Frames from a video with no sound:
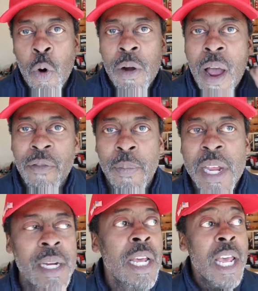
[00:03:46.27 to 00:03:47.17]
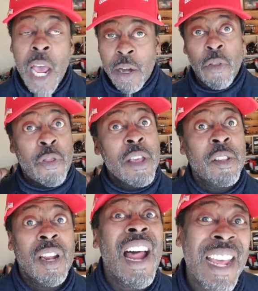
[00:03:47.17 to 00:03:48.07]
where I've been and the
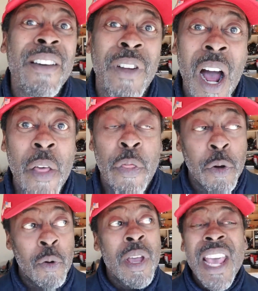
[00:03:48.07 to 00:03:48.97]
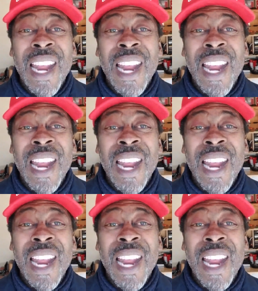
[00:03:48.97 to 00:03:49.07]
things that I have gone through.